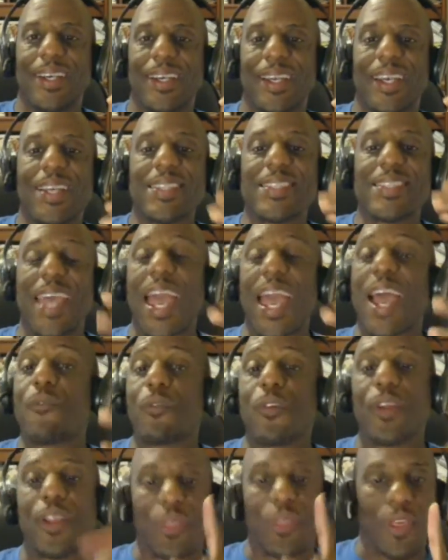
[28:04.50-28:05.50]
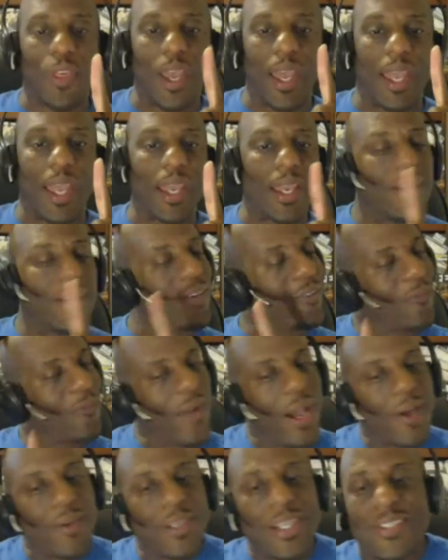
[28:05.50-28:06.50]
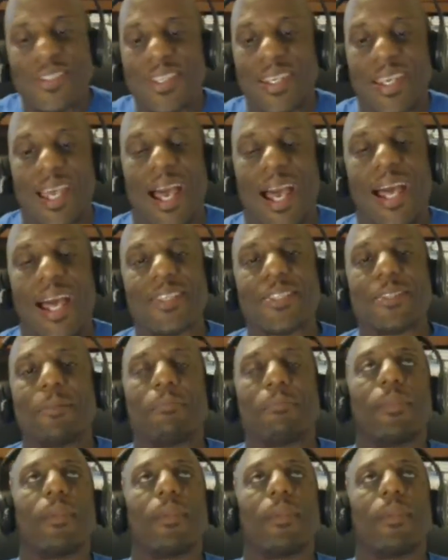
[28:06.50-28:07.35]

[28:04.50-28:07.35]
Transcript: Because everything, well, listen, guys,